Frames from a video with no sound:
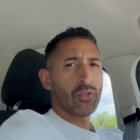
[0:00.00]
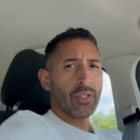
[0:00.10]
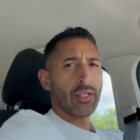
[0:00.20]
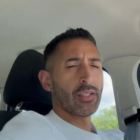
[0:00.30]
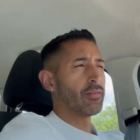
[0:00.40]

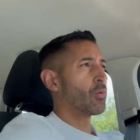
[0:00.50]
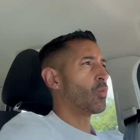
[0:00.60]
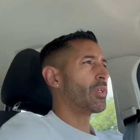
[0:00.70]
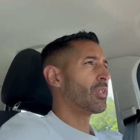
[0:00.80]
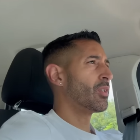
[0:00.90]
shaking of the
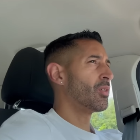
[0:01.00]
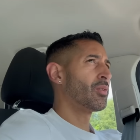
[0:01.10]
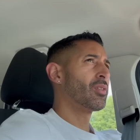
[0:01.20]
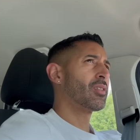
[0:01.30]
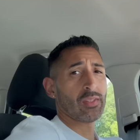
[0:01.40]

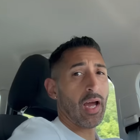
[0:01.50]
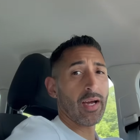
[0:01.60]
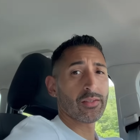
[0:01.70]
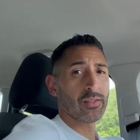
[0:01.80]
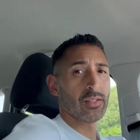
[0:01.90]
wheels, tires are